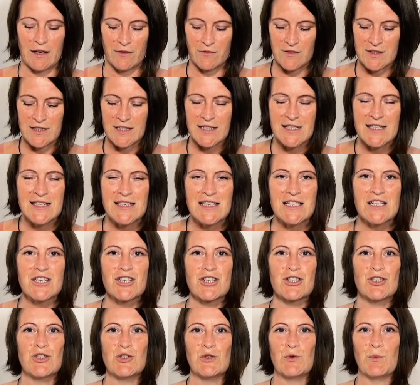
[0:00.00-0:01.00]
Every
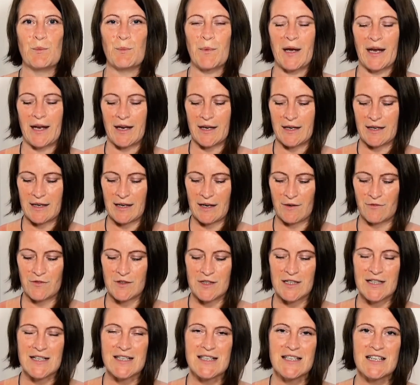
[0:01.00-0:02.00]
decision you make, every
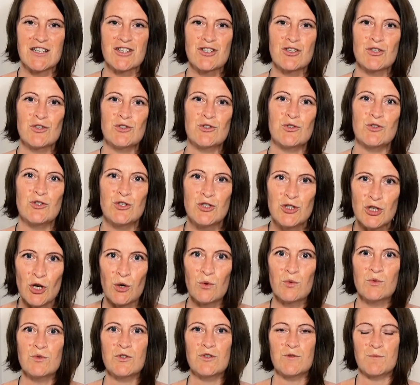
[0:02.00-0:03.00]
decision you
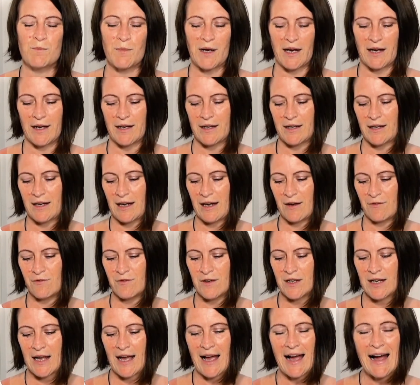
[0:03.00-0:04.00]
don't make,
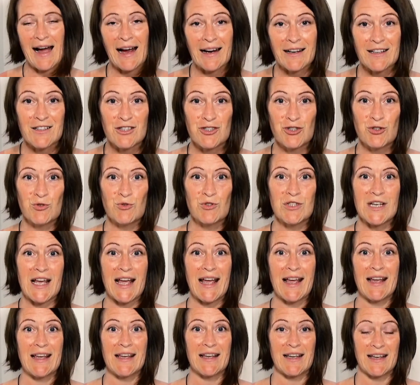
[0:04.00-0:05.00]
every act you
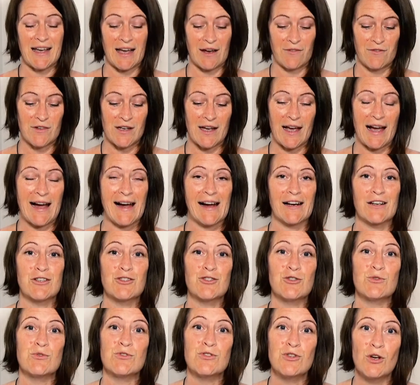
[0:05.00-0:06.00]
take, every
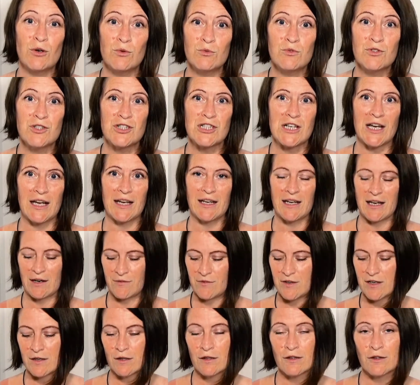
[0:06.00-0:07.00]
act you don't take,
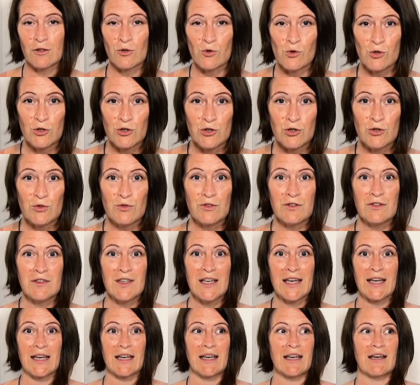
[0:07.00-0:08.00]
every thought you
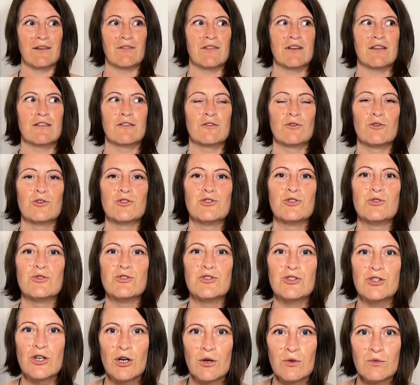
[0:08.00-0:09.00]
think, every thought you
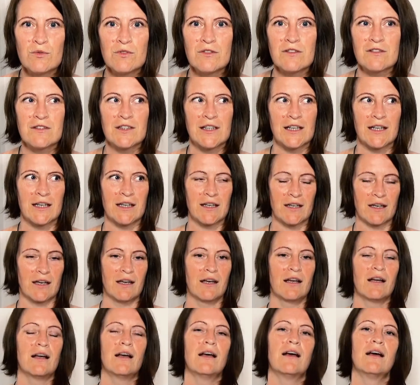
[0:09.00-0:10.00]
don't think,
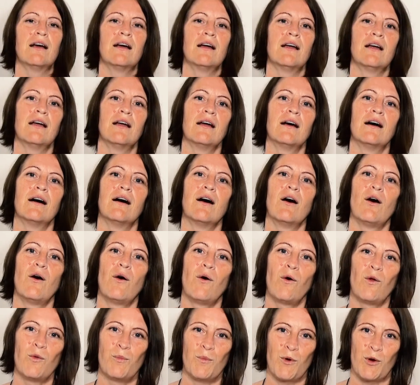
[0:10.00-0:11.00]

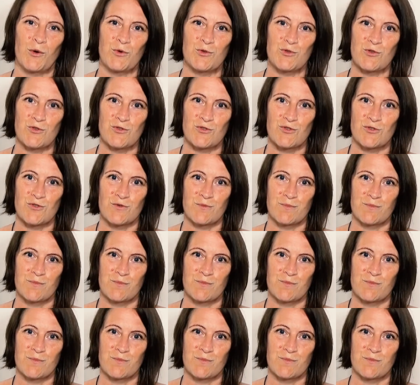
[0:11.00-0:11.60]
almost,